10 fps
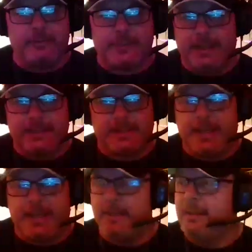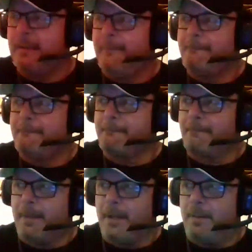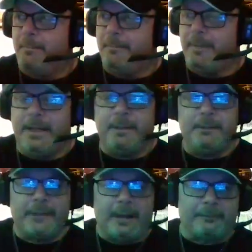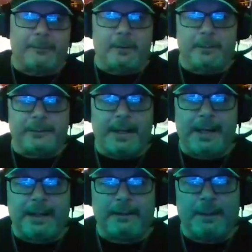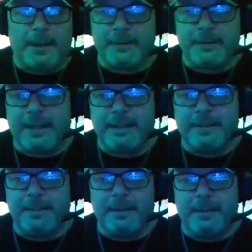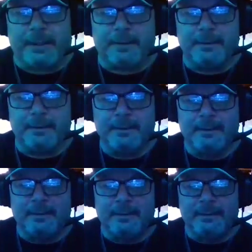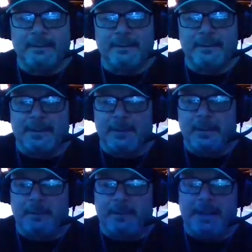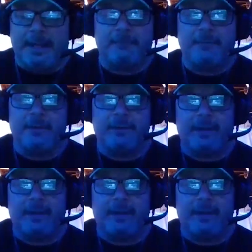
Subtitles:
science guy, he was out front with Tad. They were outside the building. So, and I've done